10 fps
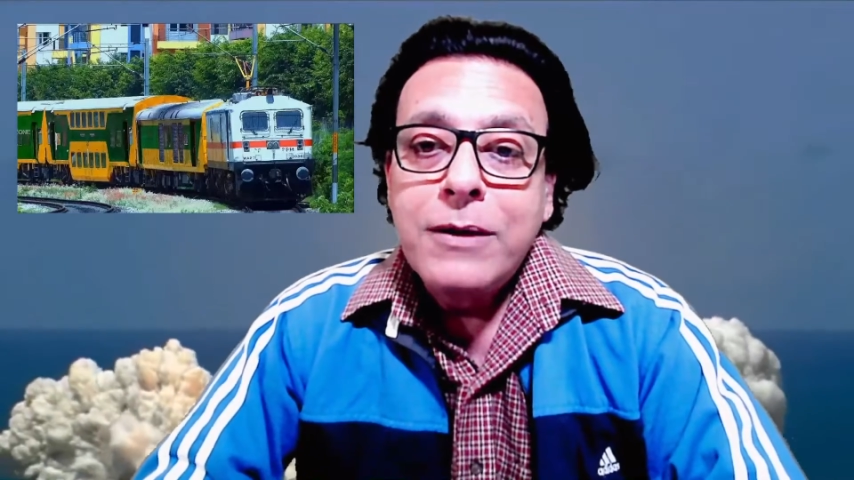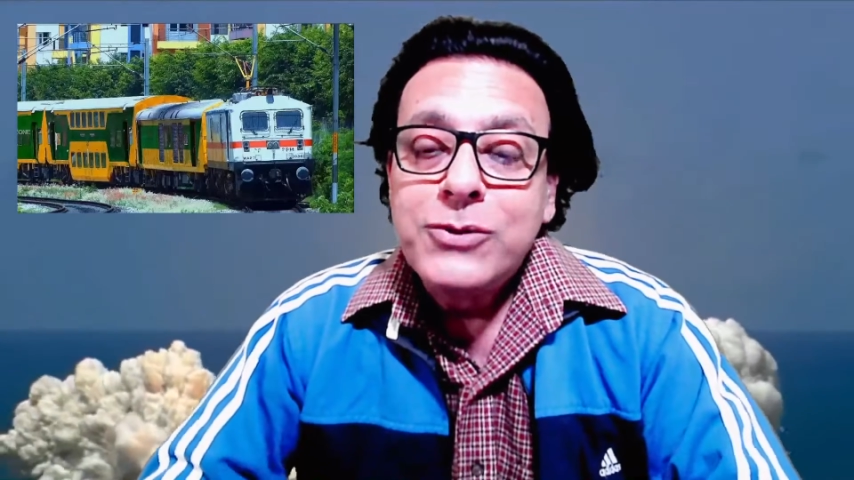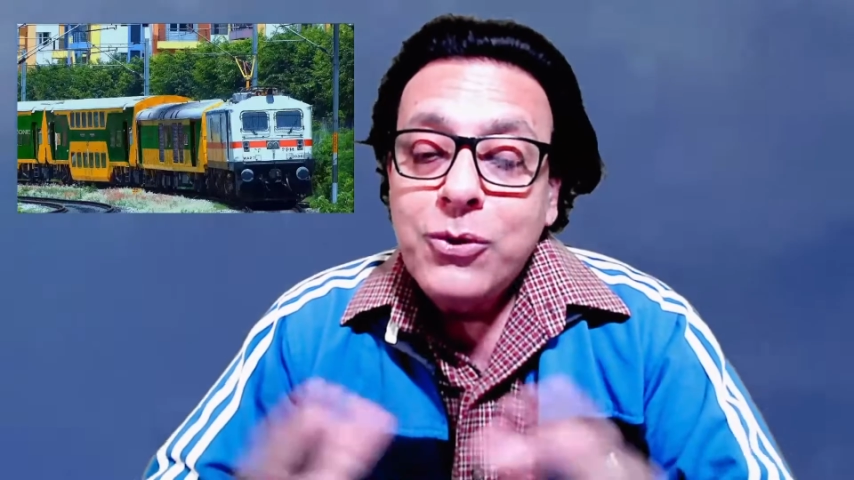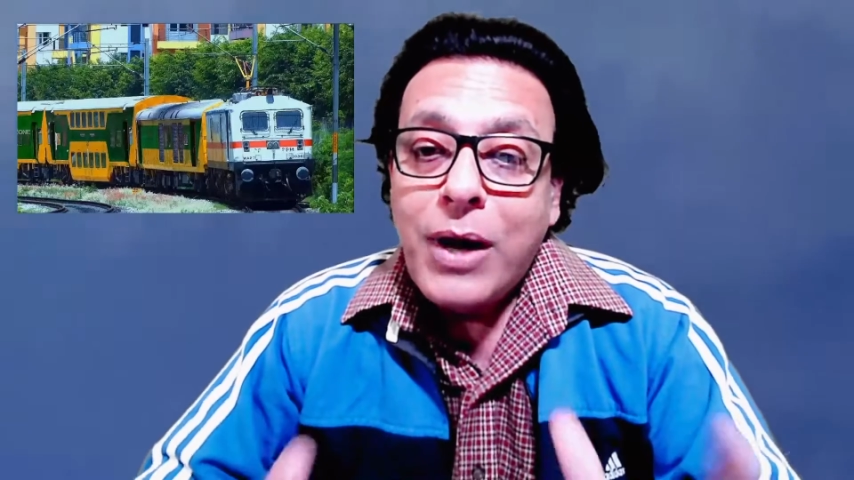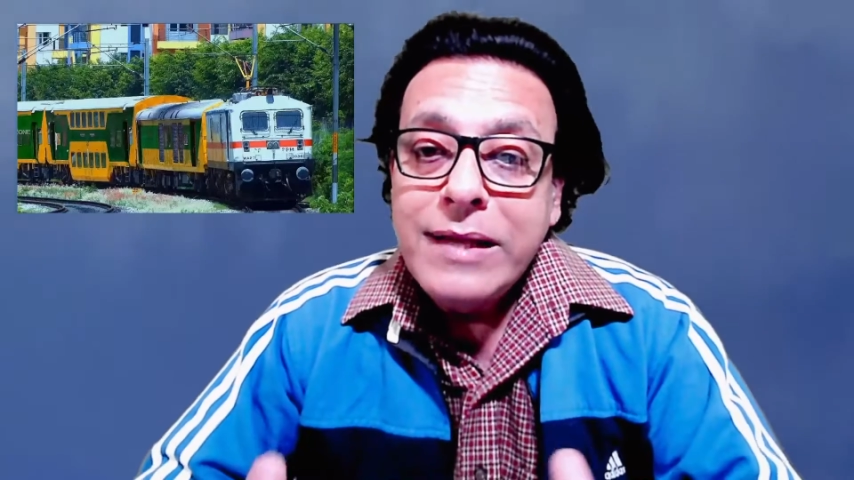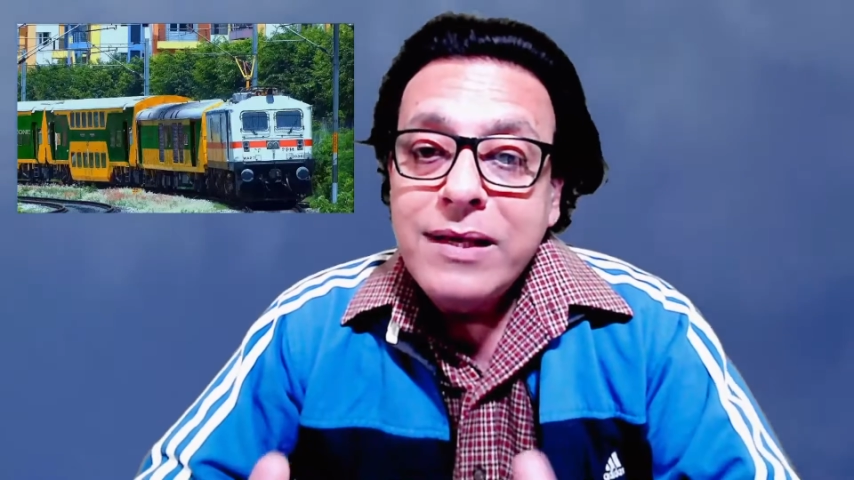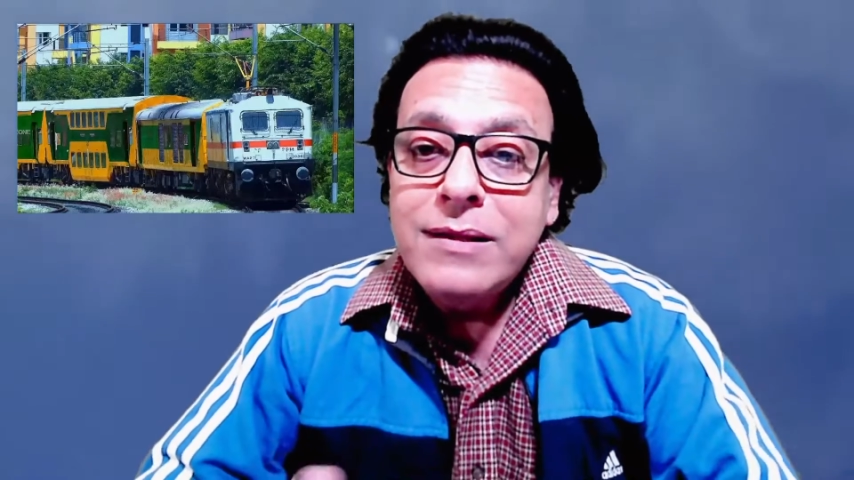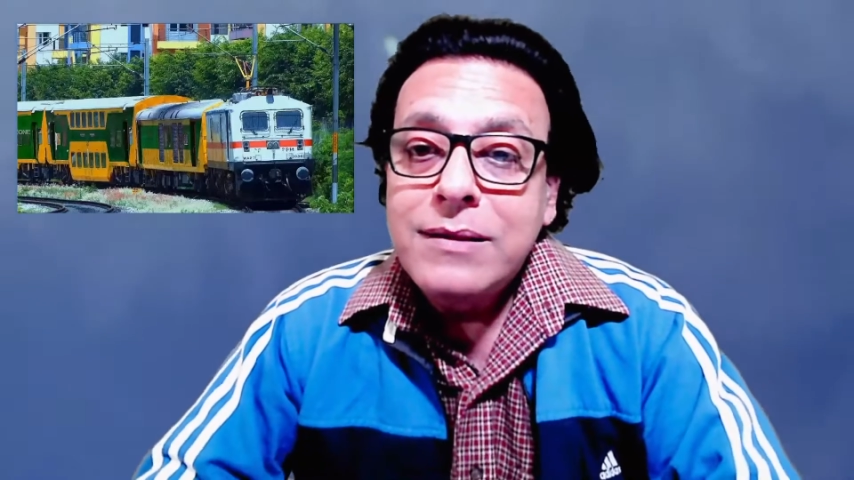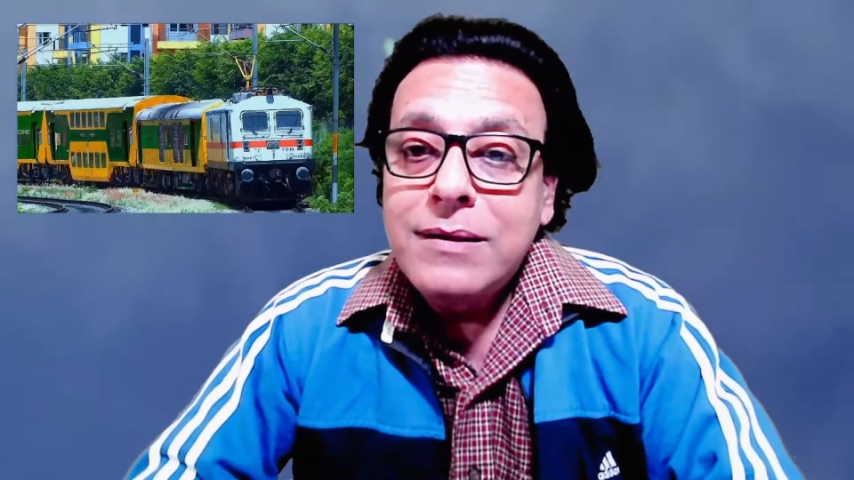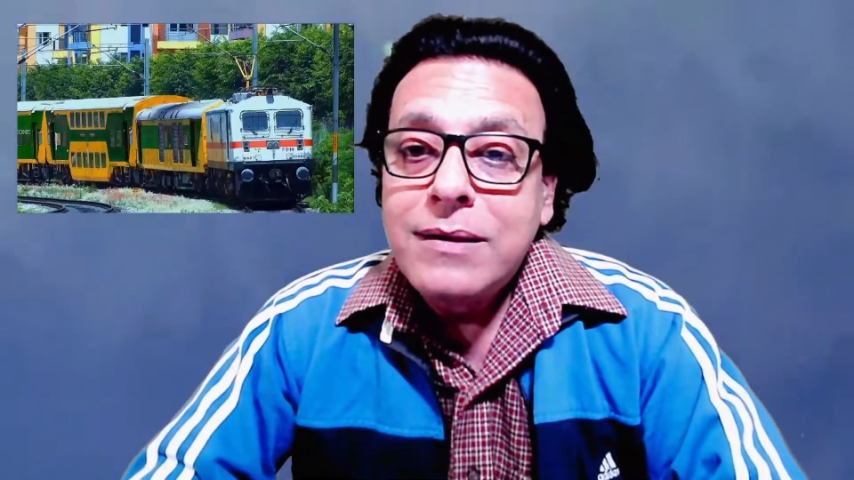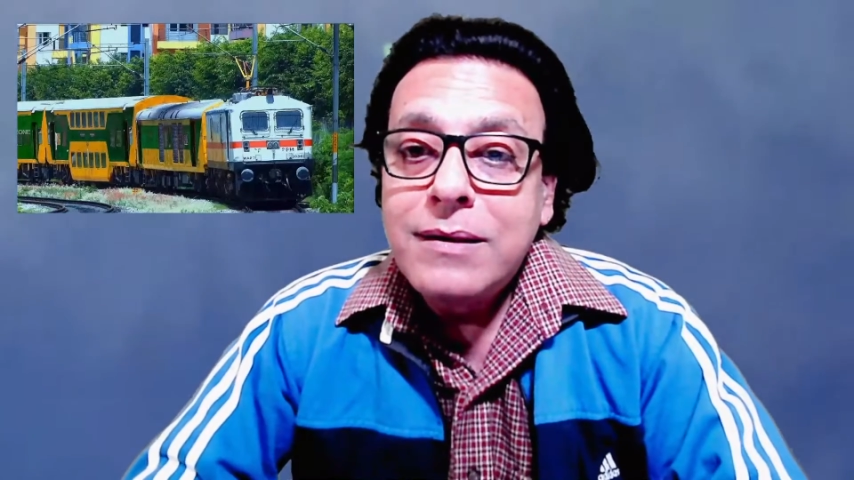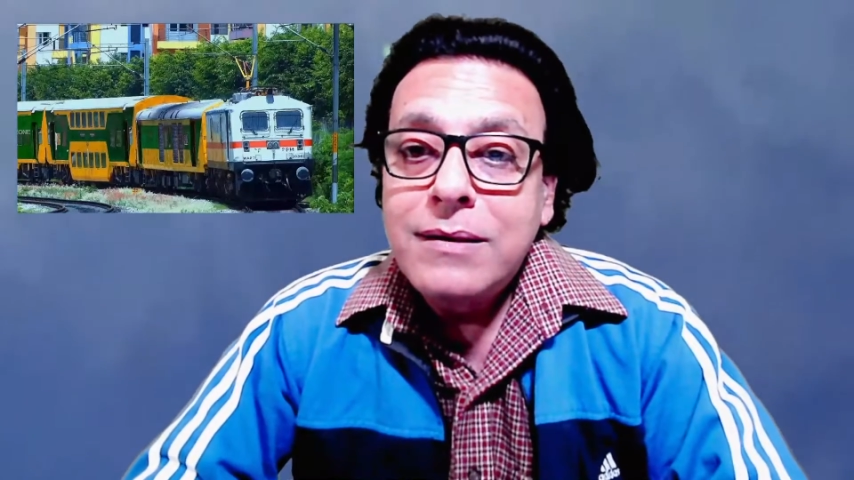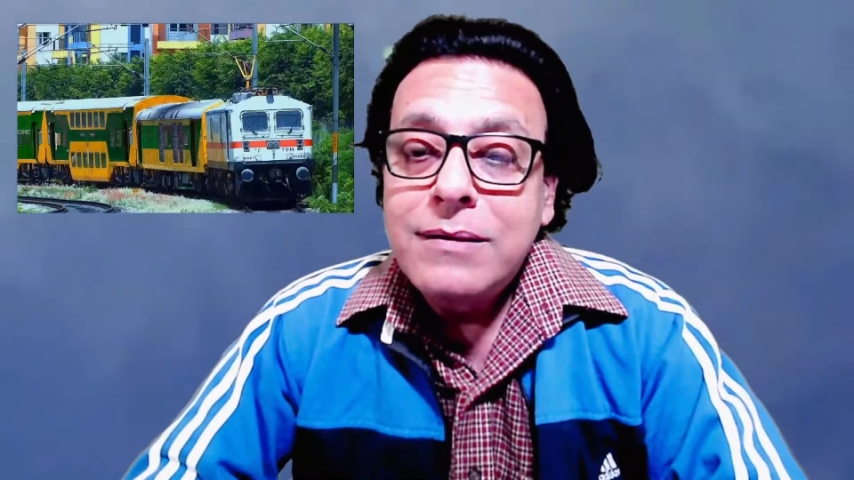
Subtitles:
So I think the